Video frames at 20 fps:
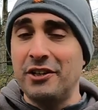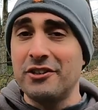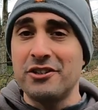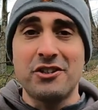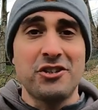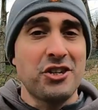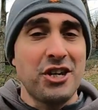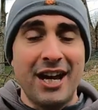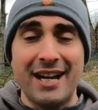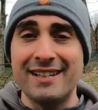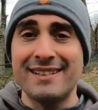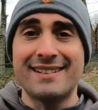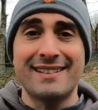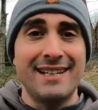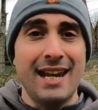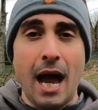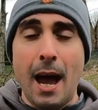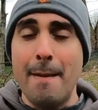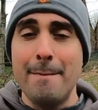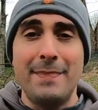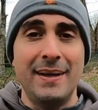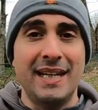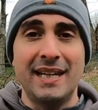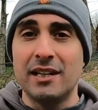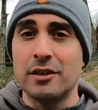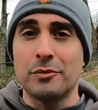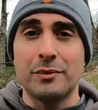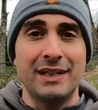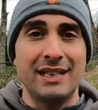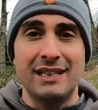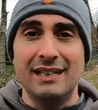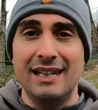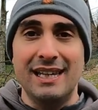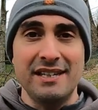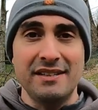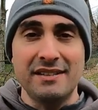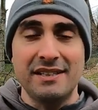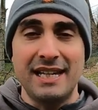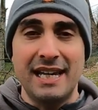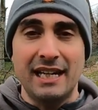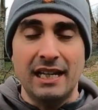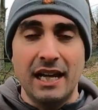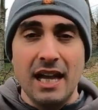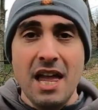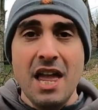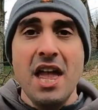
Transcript: you're just not being realistic.